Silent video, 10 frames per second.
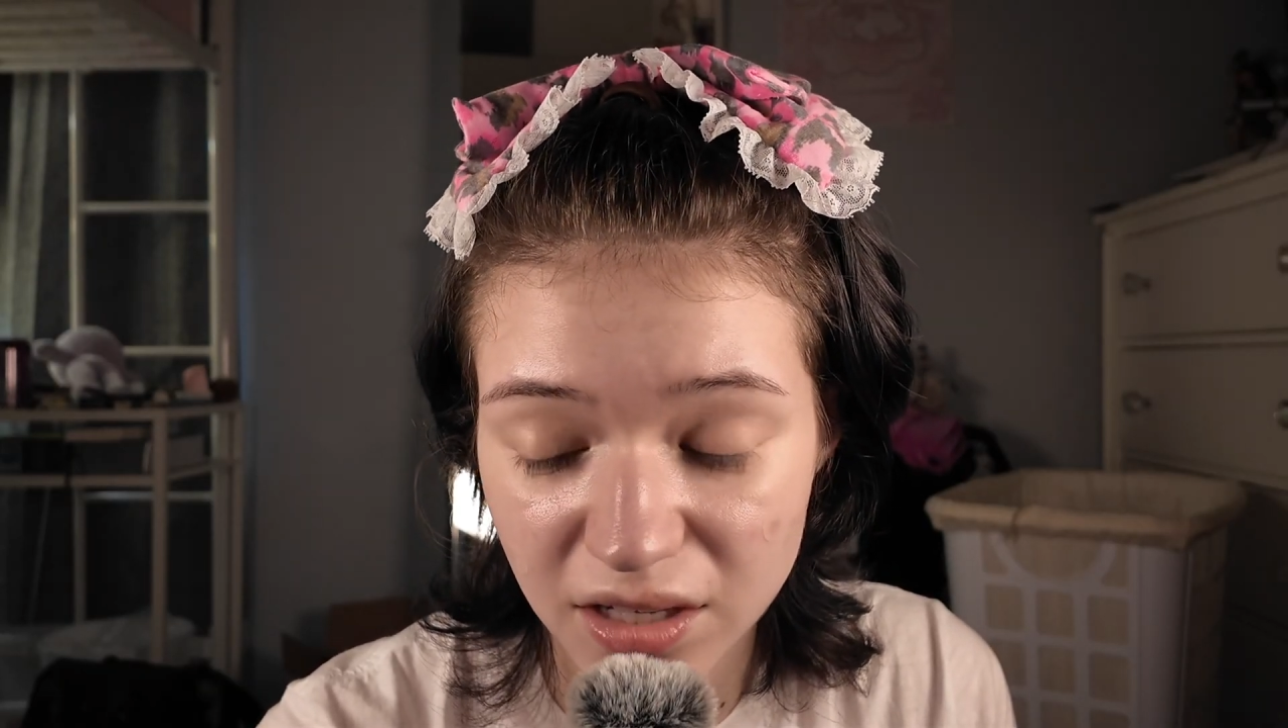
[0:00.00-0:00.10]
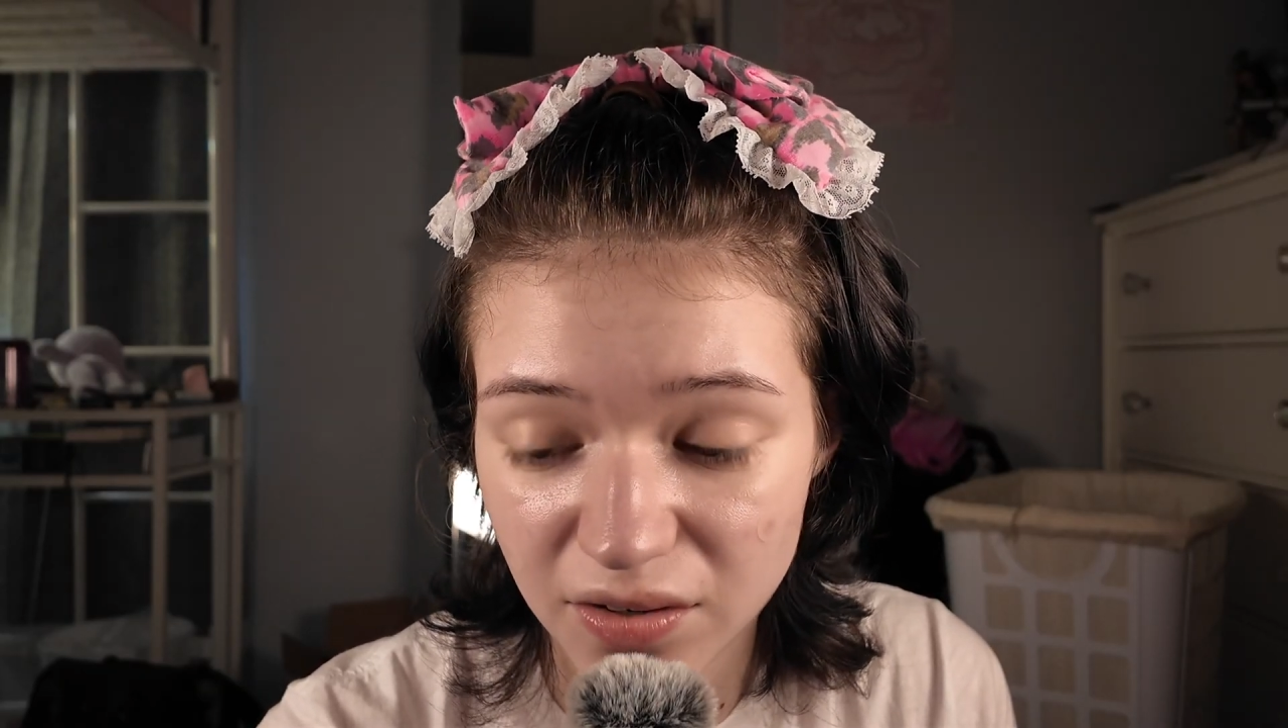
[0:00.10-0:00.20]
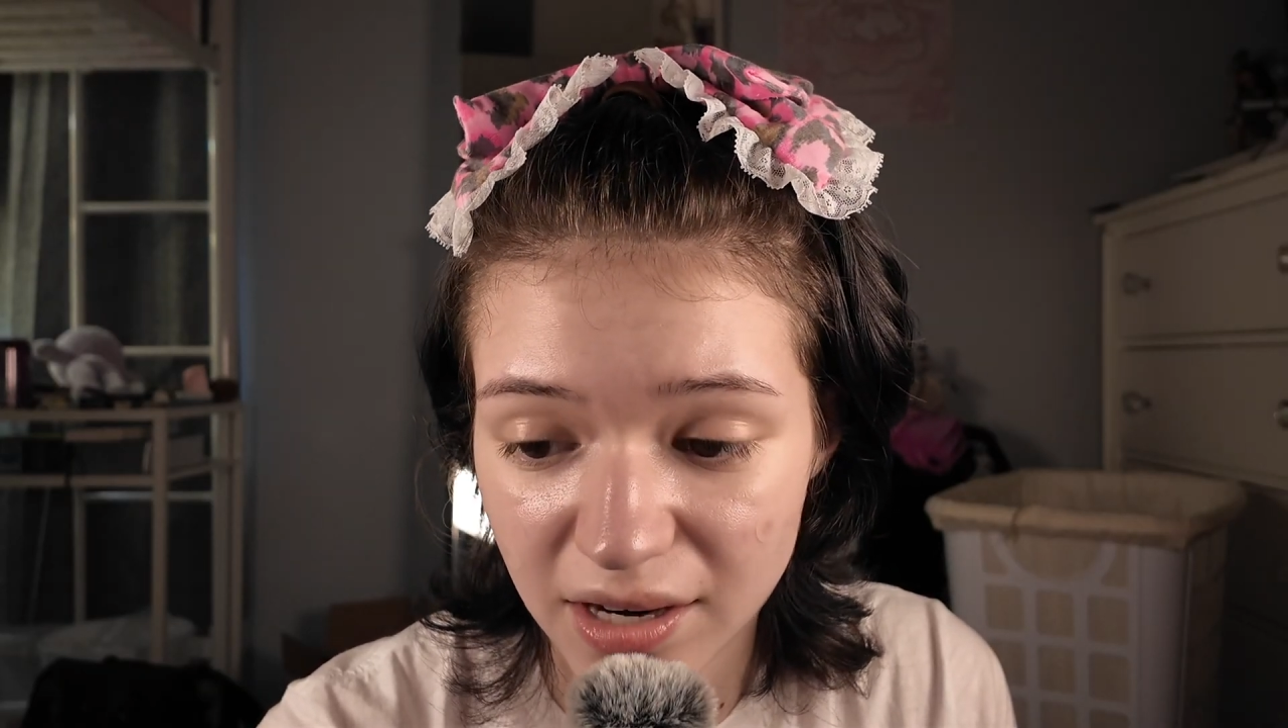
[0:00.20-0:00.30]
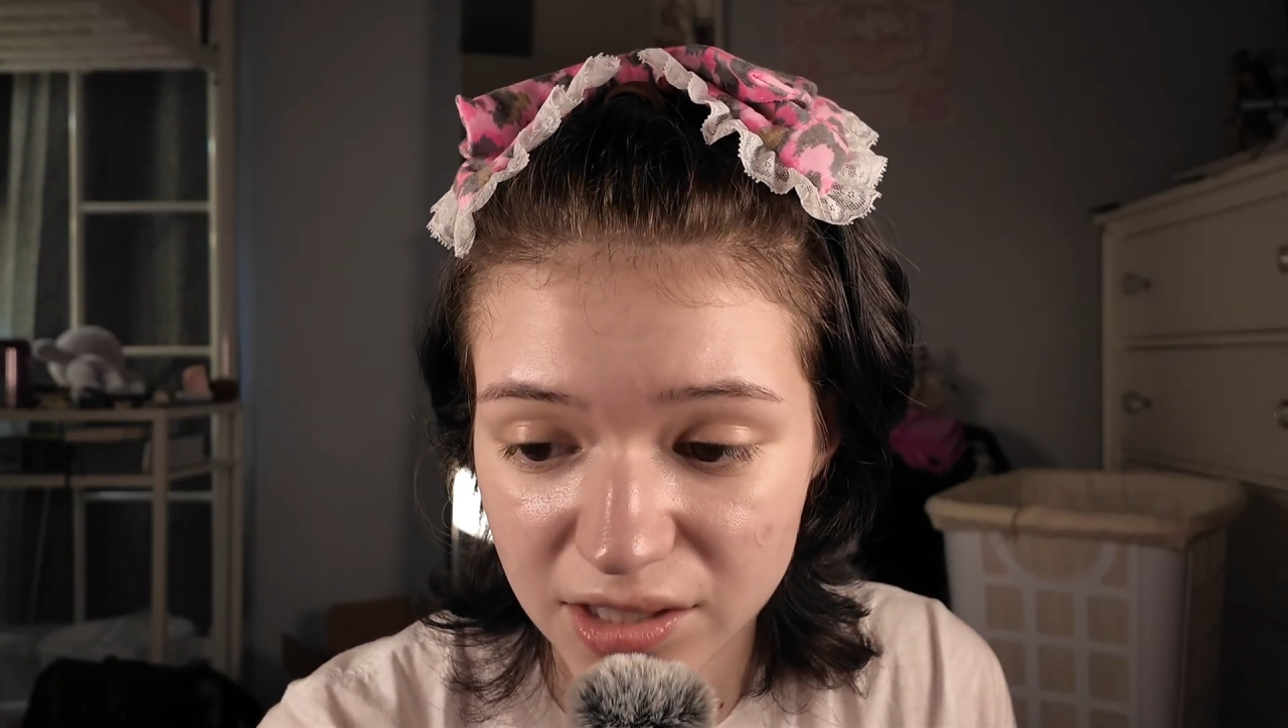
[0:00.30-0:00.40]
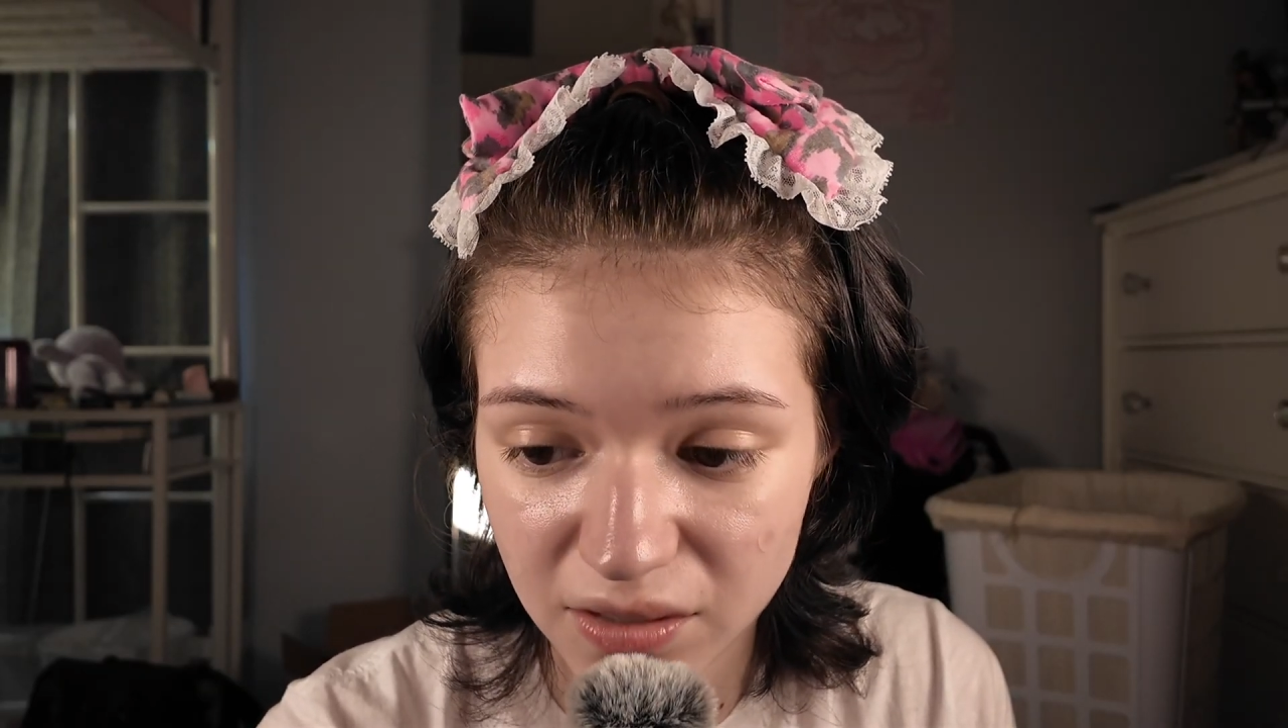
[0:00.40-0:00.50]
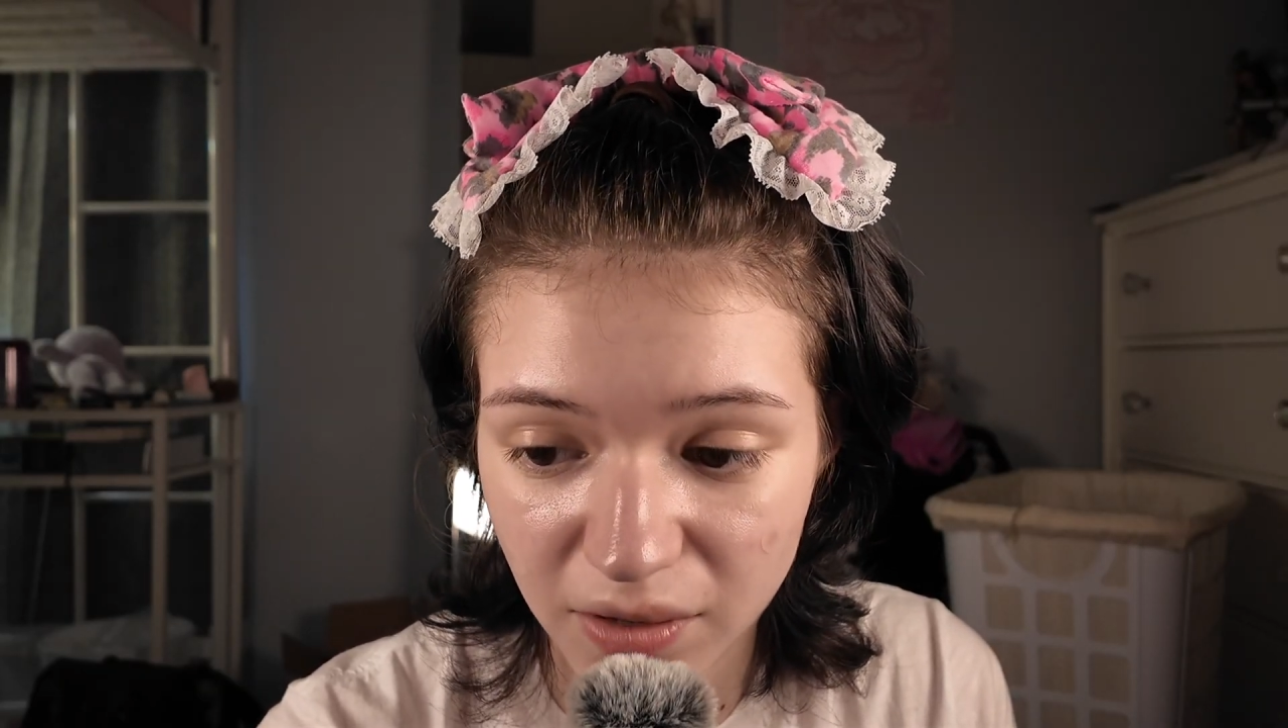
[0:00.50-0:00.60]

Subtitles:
the crashing